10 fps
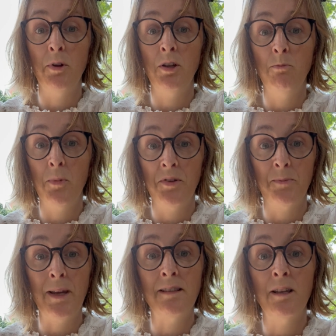but you must
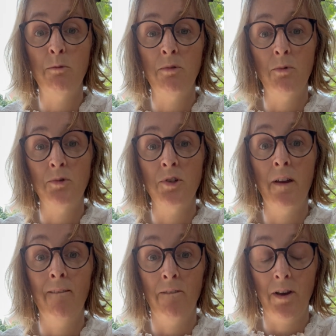mix it with
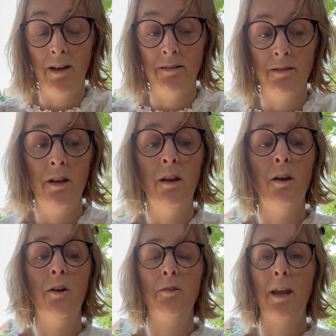water first.
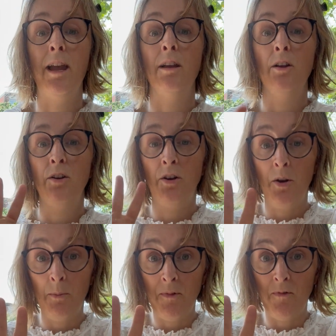Okay,
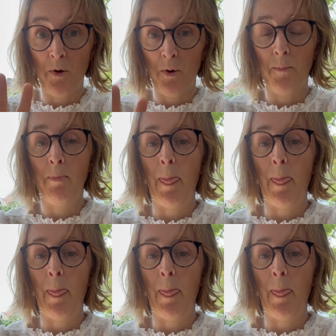number four.